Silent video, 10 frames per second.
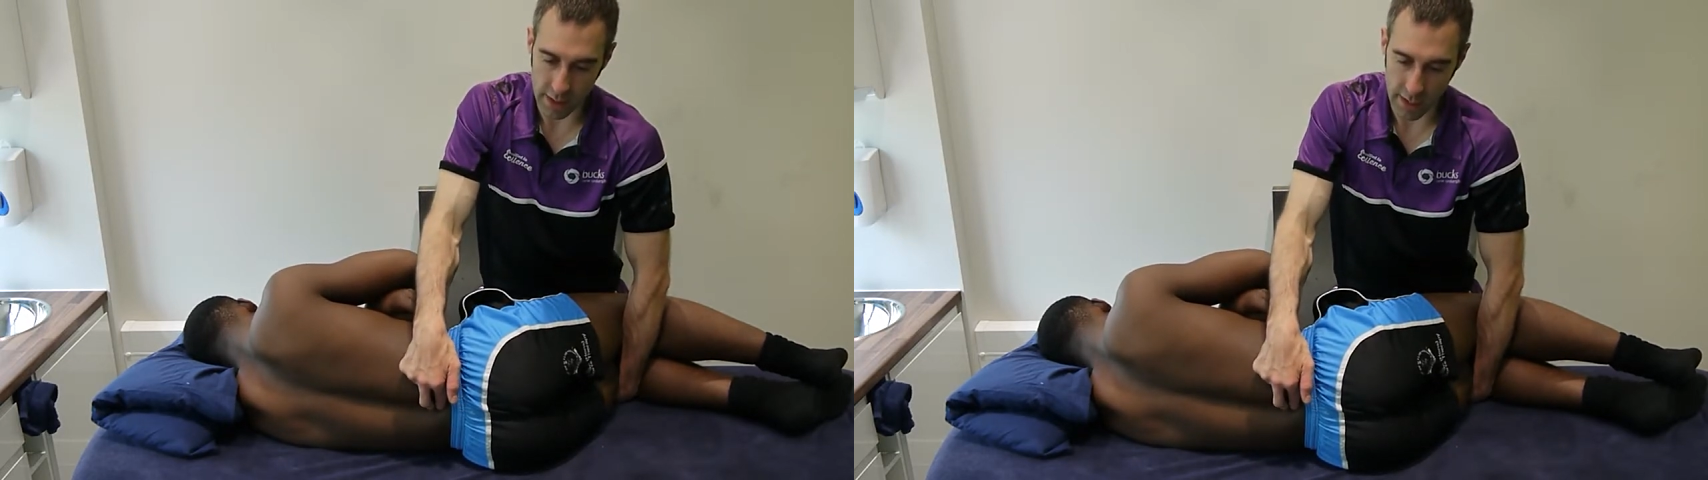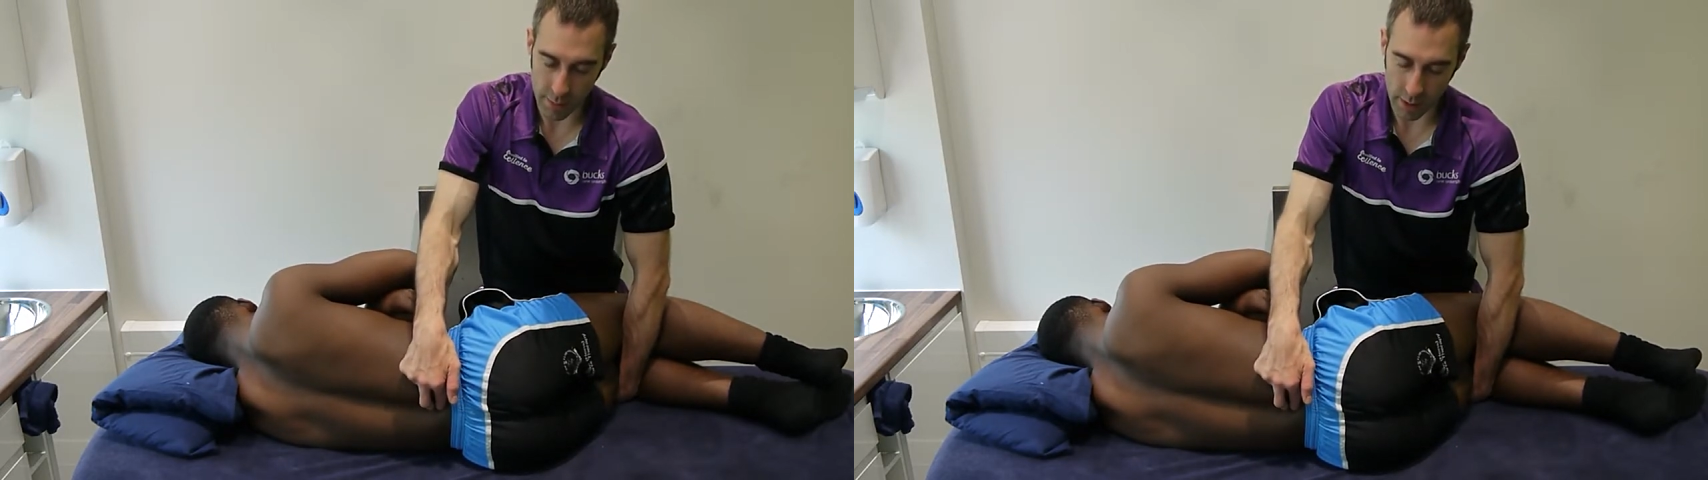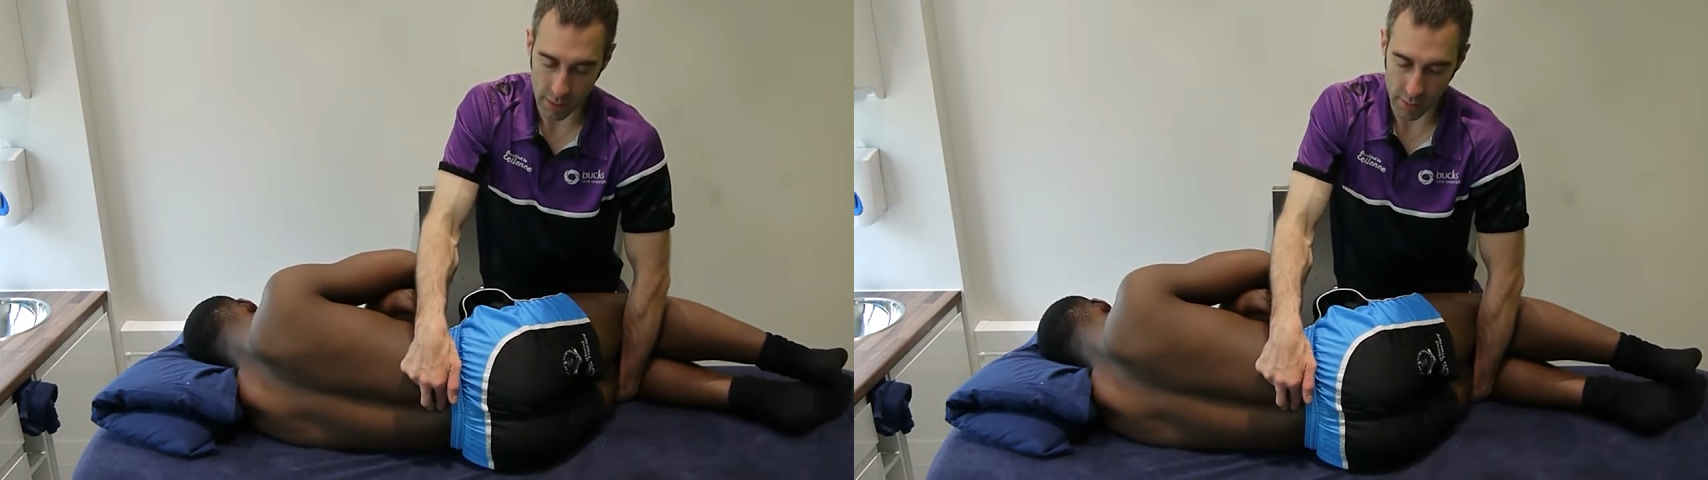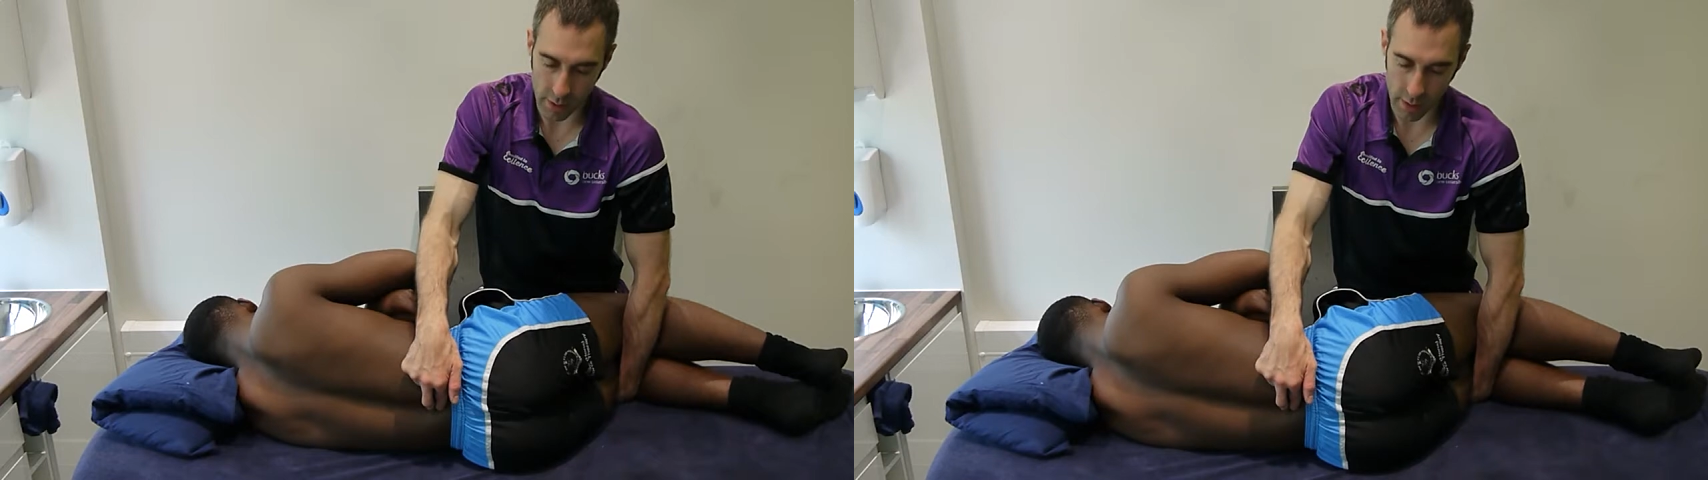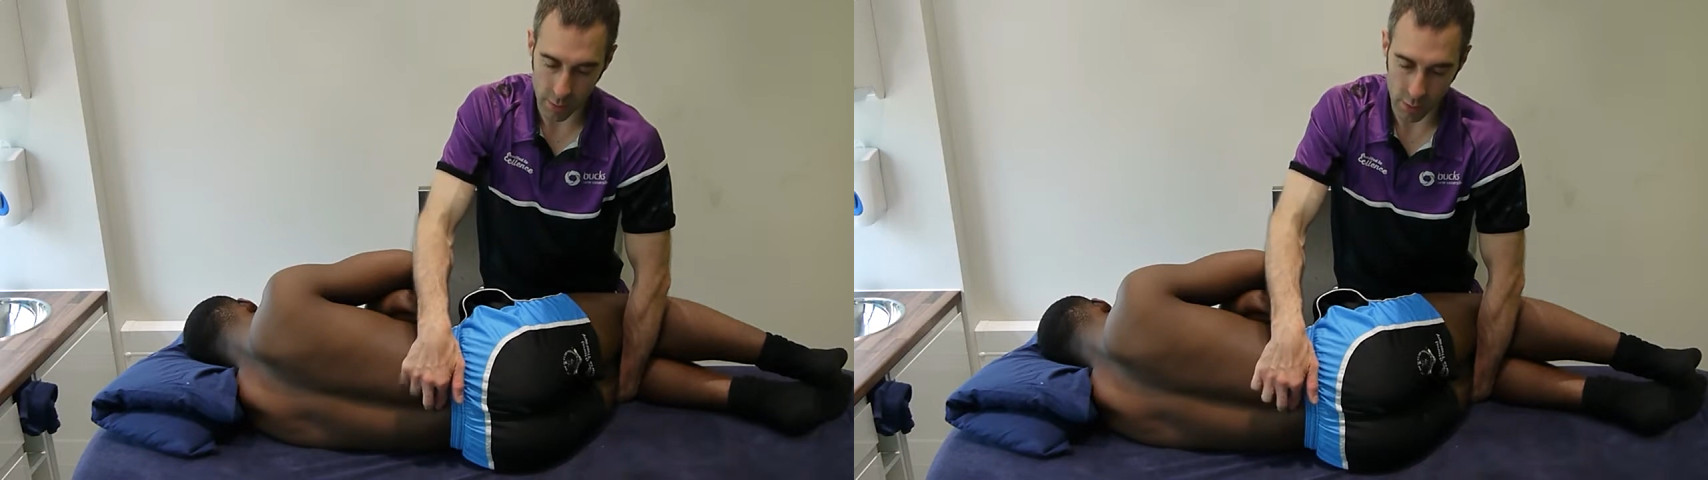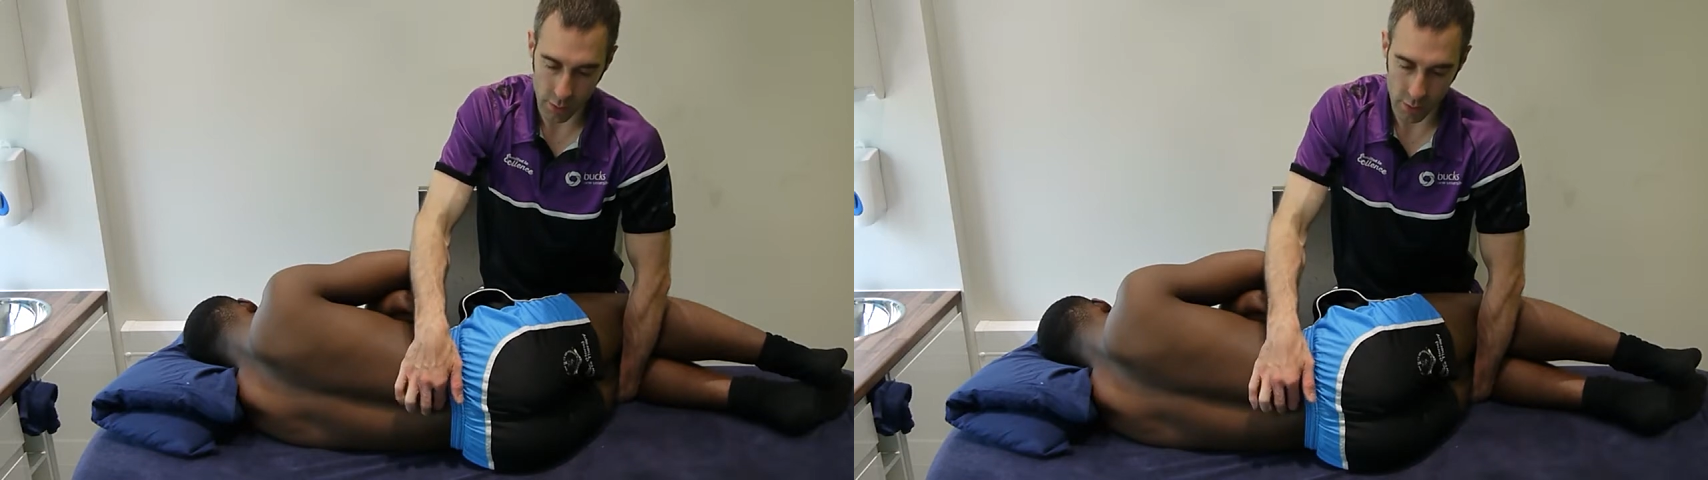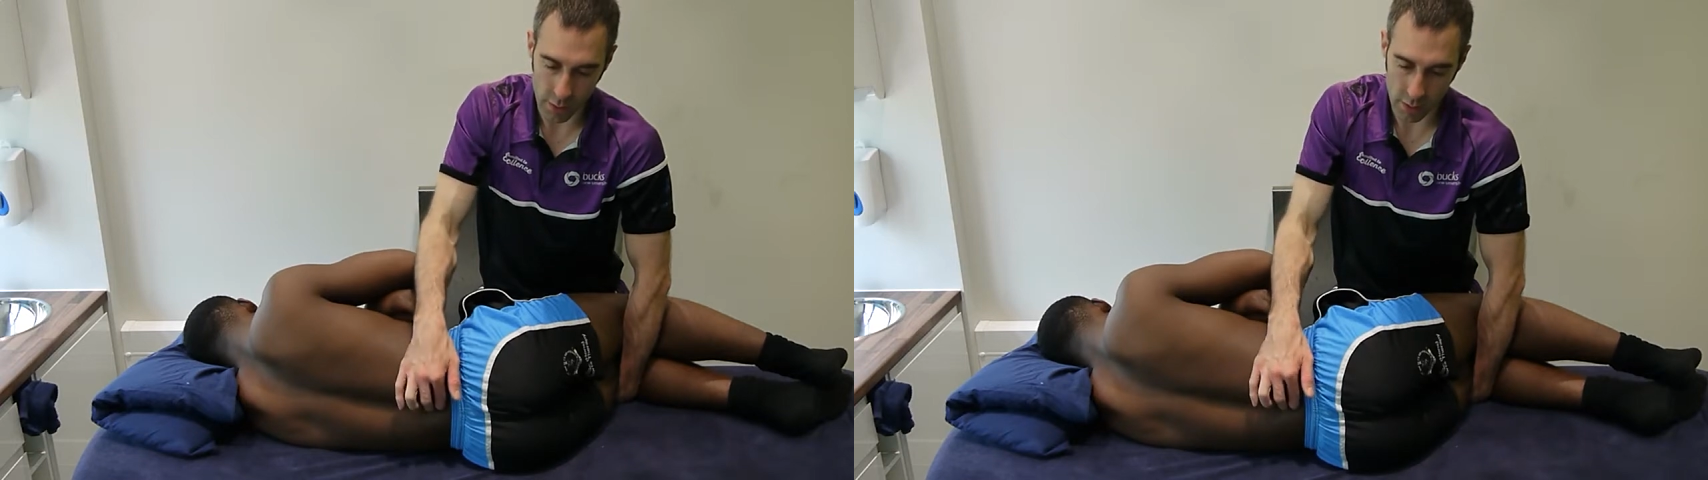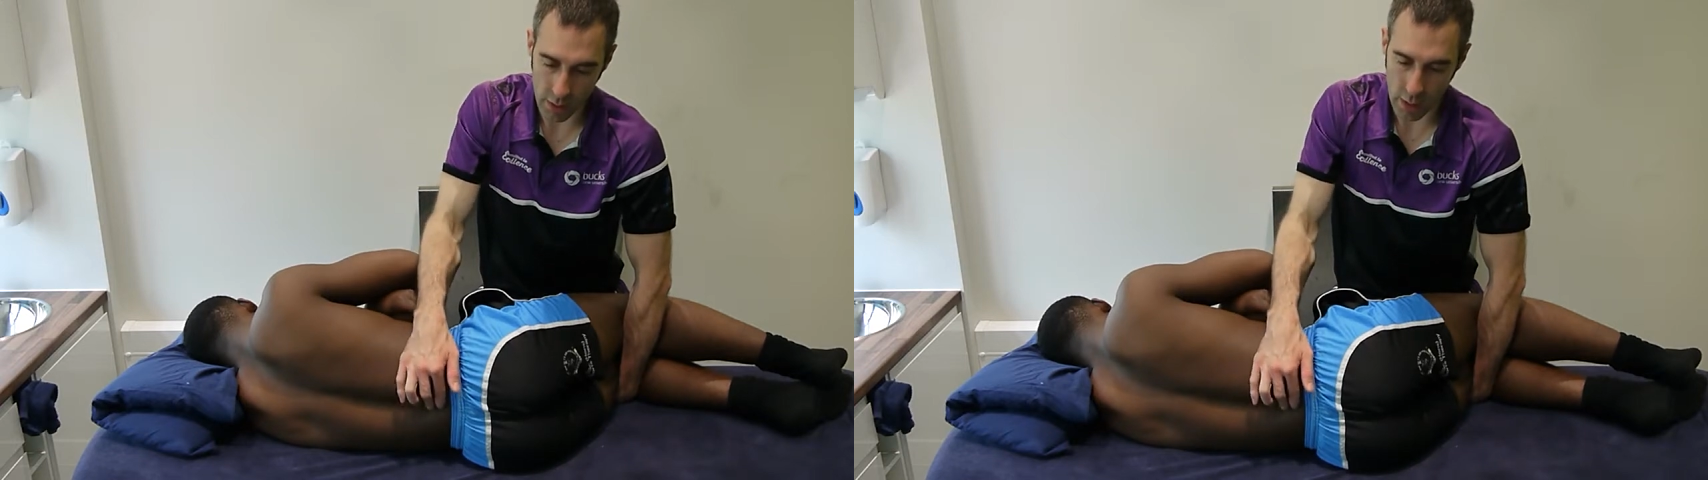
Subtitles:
there become very important.